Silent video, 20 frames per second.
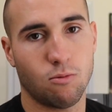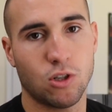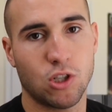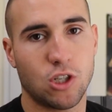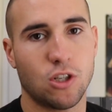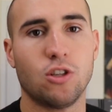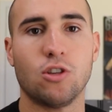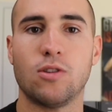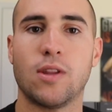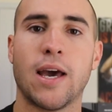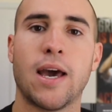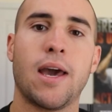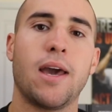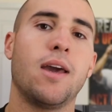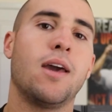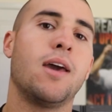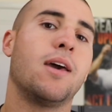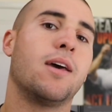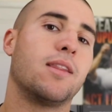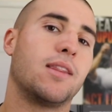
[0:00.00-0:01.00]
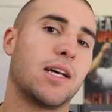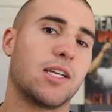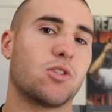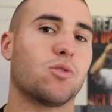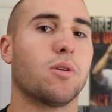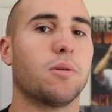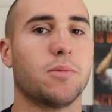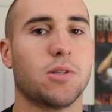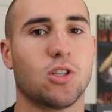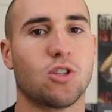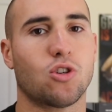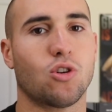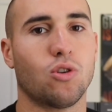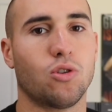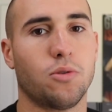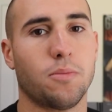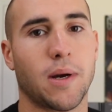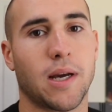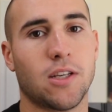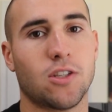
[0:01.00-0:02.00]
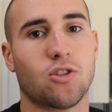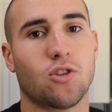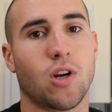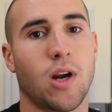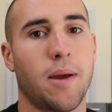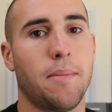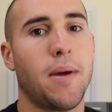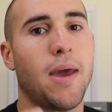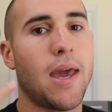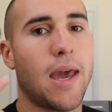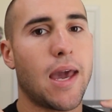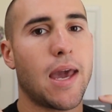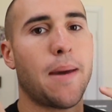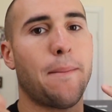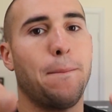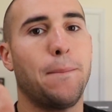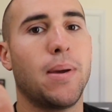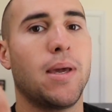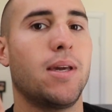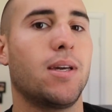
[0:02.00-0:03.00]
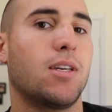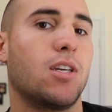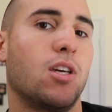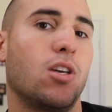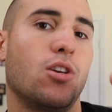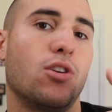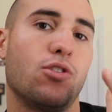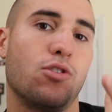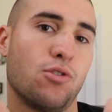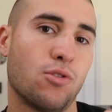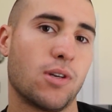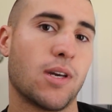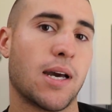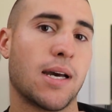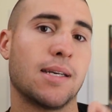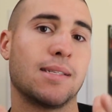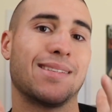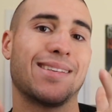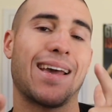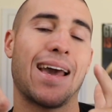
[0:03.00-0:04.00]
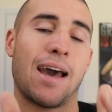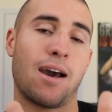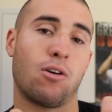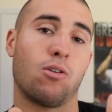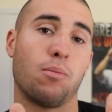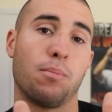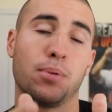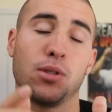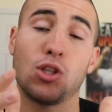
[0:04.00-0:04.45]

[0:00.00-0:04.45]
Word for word: Once you do that, that's when I'm gonna scroll through my Instagram and pick you guys out.